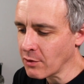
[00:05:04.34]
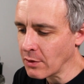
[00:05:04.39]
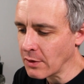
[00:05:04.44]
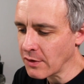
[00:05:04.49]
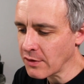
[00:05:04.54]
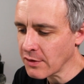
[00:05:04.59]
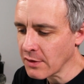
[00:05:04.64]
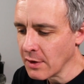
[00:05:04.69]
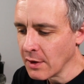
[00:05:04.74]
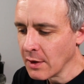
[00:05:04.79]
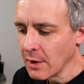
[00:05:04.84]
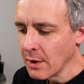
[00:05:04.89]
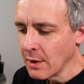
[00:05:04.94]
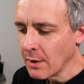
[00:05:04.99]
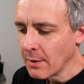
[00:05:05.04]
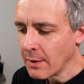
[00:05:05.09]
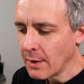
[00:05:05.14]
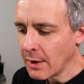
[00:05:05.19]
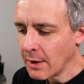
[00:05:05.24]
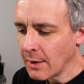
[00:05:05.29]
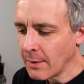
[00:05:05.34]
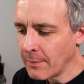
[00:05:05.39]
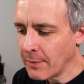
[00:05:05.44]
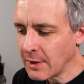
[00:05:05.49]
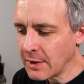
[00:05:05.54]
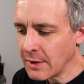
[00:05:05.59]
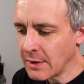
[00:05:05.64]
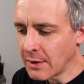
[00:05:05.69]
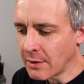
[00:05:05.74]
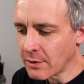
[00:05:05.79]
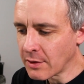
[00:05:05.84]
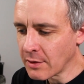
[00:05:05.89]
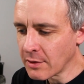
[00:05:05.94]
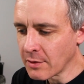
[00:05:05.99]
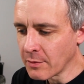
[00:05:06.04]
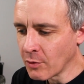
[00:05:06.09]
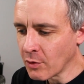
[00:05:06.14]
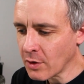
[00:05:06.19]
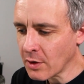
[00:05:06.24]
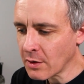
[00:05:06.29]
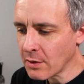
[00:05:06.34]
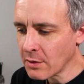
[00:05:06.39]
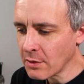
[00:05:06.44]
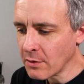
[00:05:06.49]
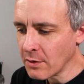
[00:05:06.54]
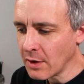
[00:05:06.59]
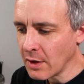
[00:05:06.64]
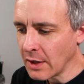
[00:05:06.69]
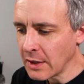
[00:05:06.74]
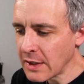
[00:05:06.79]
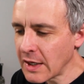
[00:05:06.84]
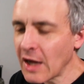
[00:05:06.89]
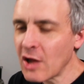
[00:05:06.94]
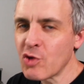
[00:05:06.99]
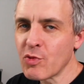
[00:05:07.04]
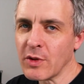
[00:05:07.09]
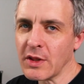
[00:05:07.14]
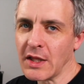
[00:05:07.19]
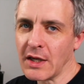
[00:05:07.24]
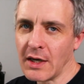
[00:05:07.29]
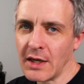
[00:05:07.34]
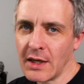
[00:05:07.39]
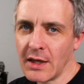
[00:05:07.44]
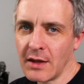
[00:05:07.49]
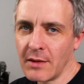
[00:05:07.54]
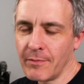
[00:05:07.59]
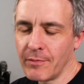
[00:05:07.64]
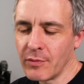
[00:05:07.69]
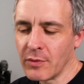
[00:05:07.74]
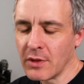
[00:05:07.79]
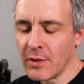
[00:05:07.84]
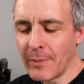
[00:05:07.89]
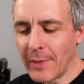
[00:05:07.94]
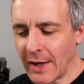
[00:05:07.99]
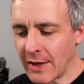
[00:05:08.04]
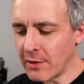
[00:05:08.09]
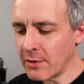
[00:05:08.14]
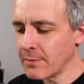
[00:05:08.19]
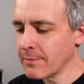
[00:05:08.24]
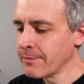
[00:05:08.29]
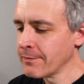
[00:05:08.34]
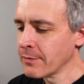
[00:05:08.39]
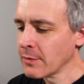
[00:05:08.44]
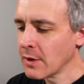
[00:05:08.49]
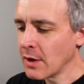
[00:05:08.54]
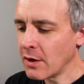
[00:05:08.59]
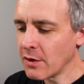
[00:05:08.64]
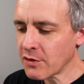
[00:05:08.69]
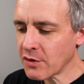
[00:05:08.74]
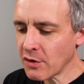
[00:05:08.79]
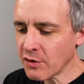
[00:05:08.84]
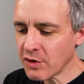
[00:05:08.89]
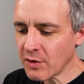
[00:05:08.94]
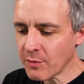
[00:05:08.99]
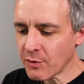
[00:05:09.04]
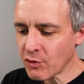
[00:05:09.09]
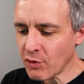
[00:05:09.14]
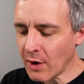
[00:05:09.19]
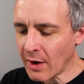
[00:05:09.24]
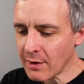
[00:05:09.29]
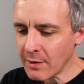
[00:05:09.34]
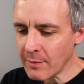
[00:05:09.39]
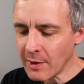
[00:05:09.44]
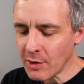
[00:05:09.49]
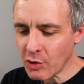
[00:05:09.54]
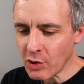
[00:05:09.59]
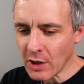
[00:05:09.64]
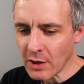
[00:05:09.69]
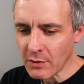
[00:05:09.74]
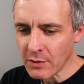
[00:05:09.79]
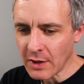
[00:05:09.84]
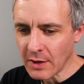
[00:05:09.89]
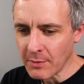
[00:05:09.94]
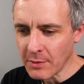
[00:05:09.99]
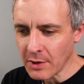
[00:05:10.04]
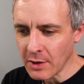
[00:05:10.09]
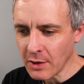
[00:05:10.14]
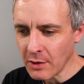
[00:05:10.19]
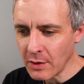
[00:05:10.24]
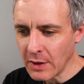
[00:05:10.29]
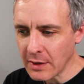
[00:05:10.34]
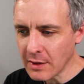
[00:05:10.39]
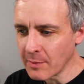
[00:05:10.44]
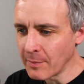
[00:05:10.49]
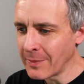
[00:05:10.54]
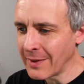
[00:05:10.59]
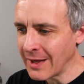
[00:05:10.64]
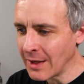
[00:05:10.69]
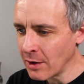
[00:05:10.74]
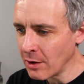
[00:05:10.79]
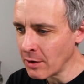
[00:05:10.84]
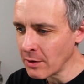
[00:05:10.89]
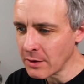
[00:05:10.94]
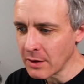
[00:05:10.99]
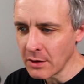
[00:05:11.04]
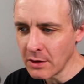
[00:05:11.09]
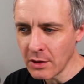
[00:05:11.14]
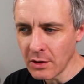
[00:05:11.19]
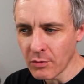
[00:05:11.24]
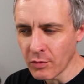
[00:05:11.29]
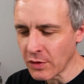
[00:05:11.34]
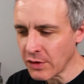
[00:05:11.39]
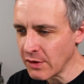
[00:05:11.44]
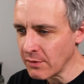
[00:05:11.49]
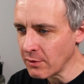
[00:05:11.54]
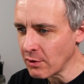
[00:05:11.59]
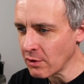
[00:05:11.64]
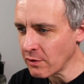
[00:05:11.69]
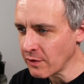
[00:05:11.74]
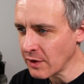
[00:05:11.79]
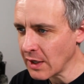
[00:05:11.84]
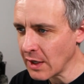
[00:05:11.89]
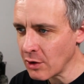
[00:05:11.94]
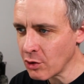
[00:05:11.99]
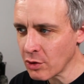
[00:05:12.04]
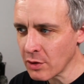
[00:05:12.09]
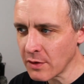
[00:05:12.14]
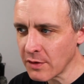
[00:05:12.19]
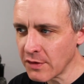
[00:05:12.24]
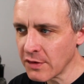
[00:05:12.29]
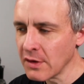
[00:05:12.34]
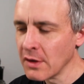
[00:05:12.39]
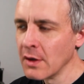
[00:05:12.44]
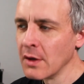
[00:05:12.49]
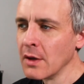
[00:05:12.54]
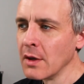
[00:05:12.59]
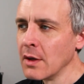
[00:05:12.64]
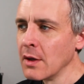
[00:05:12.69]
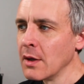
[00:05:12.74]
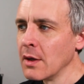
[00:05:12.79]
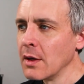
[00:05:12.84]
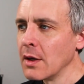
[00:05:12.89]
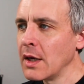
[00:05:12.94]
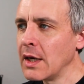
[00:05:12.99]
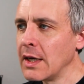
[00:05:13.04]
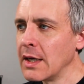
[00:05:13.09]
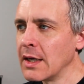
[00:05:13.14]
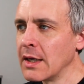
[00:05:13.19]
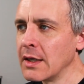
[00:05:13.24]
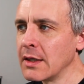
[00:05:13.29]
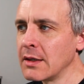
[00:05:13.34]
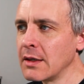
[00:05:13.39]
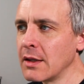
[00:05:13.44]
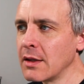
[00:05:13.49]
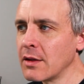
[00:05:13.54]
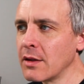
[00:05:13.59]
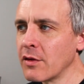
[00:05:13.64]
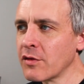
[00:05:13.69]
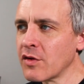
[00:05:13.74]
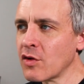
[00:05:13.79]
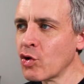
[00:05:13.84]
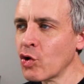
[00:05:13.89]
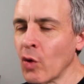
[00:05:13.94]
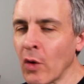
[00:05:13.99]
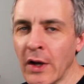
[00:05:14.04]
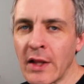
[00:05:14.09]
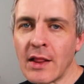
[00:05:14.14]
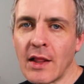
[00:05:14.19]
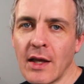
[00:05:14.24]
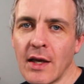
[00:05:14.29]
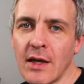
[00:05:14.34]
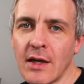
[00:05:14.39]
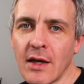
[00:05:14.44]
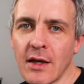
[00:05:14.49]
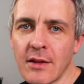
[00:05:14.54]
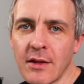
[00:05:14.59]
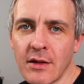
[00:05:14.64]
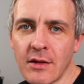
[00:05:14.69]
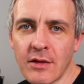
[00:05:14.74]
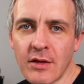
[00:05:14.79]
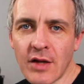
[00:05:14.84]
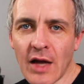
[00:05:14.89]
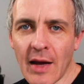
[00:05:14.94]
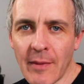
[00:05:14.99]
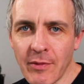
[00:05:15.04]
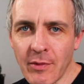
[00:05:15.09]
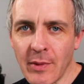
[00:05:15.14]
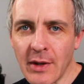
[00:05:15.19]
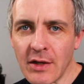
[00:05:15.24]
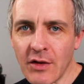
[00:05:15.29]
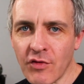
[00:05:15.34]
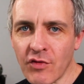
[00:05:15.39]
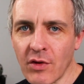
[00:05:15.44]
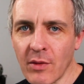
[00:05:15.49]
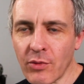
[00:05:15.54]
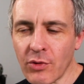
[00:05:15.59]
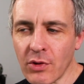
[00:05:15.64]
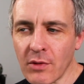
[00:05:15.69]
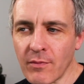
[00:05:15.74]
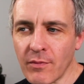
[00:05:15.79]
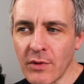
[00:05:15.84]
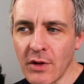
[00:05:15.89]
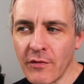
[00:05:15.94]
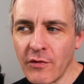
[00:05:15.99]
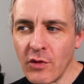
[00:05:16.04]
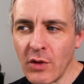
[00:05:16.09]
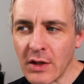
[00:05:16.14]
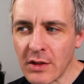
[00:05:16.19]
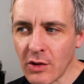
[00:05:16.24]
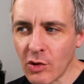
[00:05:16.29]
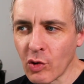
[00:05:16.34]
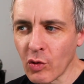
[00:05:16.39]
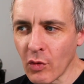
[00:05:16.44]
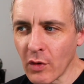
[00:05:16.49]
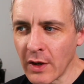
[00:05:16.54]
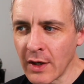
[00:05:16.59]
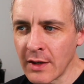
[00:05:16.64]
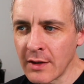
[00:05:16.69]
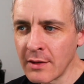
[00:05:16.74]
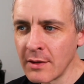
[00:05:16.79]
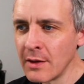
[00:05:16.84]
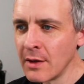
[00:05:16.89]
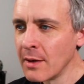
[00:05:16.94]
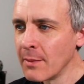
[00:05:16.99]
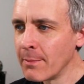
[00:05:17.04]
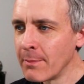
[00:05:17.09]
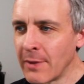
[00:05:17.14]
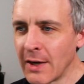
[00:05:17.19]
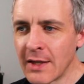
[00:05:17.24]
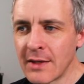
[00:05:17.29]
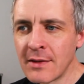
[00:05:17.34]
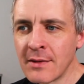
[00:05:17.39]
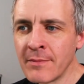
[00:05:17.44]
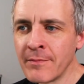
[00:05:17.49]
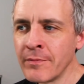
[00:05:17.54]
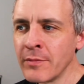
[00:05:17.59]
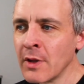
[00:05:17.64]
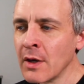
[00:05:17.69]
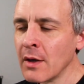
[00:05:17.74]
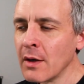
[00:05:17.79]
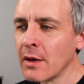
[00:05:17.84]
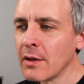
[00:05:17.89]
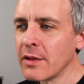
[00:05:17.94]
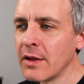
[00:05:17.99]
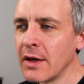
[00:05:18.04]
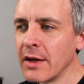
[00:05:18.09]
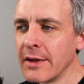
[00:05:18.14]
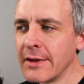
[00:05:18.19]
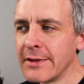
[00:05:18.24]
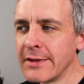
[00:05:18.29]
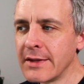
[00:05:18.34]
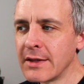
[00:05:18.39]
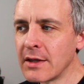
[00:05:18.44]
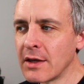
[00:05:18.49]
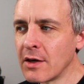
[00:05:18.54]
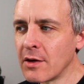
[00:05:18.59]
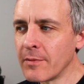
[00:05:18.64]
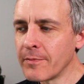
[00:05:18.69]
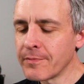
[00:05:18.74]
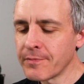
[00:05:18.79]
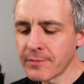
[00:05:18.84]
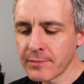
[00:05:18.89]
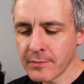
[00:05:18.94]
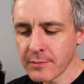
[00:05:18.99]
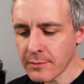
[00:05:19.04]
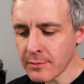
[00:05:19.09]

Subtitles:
of course. But, you know, the more engagement that I get, the better. Also, subscribe to my channel down below. Hit the bell, then you can receive notifications. And there's a join link in the top of my description. If you hit the join button, then, you know,